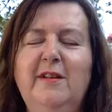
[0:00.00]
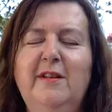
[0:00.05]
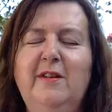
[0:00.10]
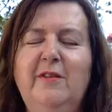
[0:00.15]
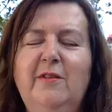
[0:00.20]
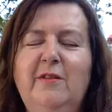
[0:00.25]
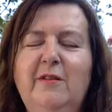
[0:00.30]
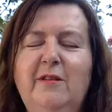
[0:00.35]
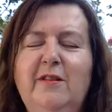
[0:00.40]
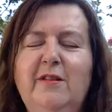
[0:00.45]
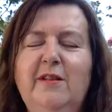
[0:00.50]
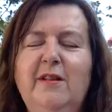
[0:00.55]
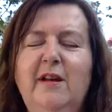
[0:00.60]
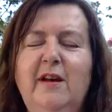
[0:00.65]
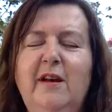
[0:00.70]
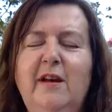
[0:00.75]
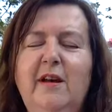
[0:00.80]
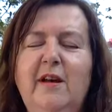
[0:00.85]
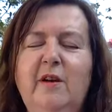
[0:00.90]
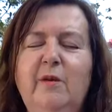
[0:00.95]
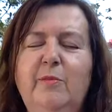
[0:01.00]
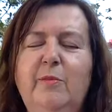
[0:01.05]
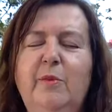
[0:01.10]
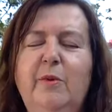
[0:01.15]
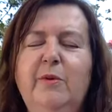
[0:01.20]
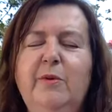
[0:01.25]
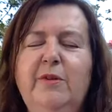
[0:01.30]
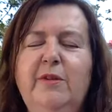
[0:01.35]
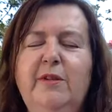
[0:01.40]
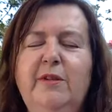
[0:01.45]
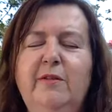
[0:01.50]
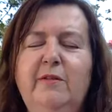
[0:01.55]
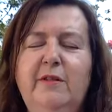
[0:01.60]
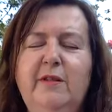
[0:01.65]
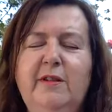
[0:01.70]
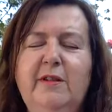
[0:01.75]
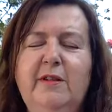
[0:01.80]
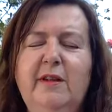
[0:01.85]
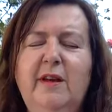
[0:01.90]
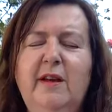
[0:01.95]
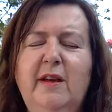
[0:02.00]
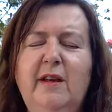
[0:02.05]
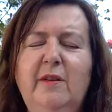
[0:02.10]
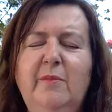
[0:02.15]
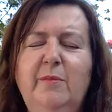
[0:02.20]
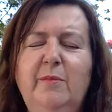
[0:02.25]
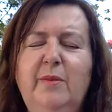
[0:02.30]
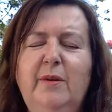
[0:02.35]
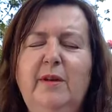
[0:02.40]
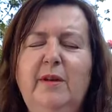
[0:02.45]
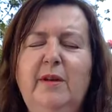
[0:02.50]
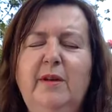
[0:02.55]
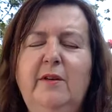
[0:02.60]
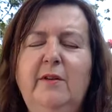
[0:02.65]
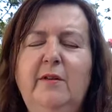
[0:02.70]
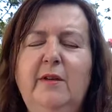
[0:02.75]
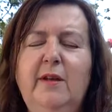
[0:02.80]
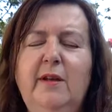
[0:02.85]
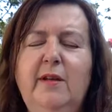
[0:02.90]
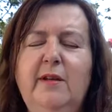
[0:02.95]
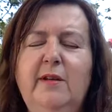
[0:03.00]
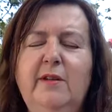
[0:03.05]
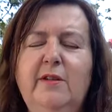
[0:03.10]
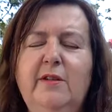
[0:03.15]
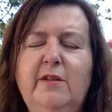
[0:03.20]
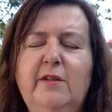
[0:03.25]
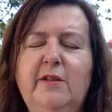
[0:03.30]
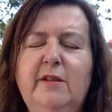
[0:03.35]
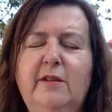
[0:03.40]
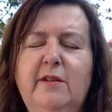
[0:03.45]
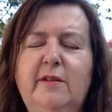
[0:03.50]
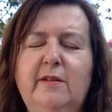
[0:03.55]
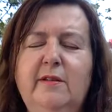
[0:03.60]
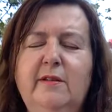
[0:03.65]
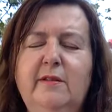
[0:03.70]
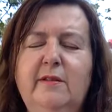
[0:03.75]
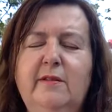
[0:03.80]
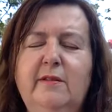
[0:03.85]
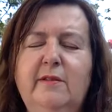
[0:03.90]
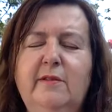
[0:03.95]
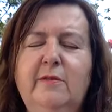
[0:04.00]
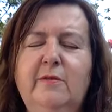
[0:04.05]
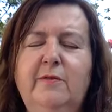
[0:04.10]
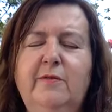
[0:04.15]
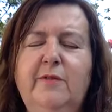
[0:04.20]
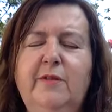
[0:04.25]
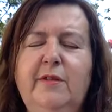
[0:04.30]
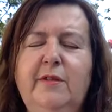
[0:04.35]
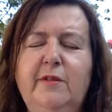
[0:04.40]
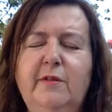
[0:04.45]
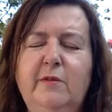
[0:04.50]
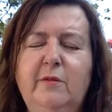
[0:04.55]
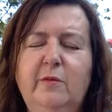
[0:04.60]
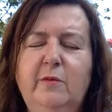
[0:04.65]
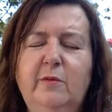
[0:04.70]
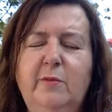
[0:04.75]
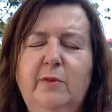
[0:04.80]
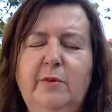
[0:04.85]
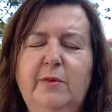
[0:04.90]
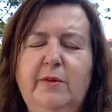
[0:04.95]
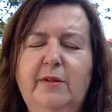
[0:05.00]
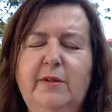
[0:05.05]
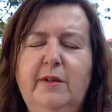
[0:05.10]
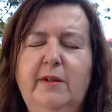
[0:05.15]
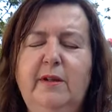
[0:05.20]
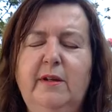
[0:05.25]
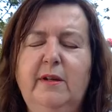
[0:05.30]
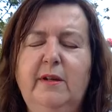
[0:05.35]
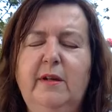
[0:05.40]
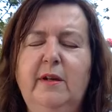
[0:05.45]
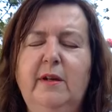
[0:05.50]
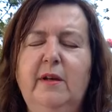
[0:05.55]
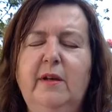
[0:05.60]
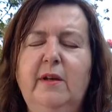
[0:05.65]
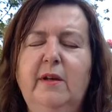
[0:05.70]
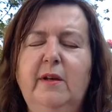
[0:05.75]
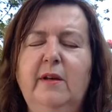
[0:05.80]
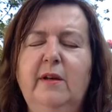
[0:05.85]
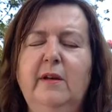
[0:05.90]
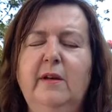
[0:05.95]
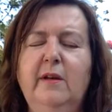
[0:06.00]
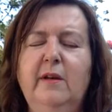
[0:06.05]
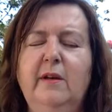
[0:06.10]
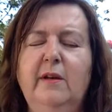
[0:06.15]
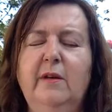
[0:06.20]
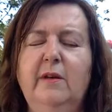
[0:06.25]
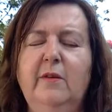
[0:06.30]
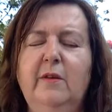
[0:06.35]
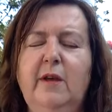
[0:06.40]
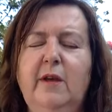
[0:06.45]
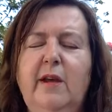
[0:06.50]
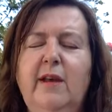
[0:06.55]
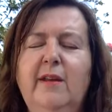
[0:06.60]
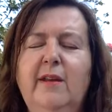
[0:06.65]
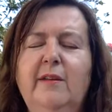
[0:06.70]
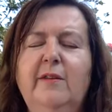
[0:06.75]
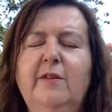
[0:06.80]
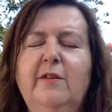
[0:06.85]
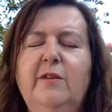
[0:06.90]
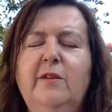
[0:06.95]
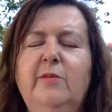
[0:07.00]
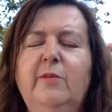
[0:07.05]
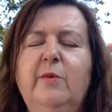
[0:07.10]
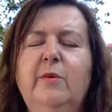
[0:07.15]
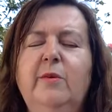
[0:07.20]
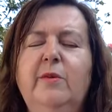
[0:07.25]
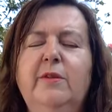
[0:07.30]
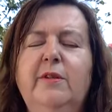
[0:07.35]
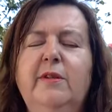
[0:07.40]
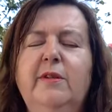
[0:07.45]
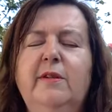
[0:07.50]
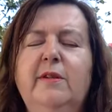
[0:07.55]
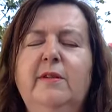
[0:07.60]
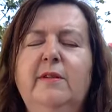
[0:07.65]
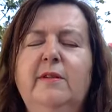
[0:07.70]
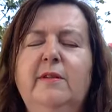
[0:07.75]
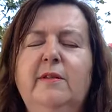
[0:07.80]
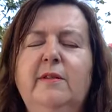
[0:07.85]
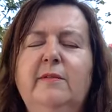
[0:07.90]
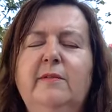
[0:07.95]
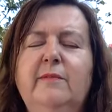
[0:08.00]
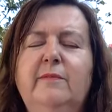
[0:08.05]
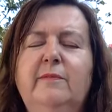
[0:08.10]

your entire body, your entire being, your energy centers, your physical body, your energy bodies.